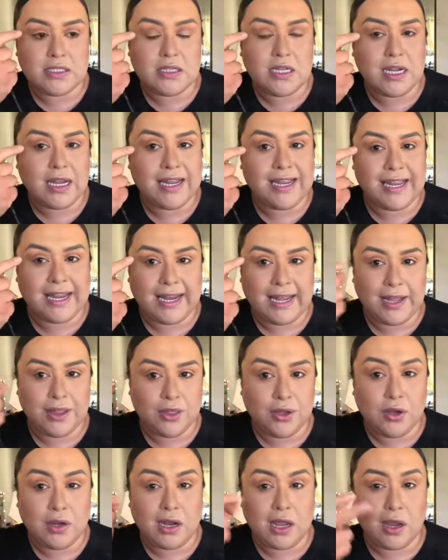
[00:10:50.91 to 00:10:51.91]
to like get in
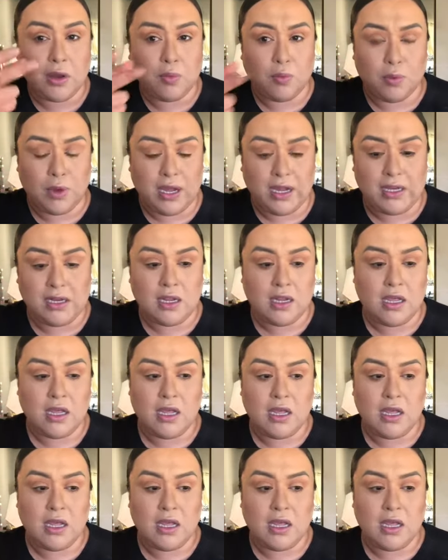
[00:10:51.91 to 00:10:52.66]
there and like run.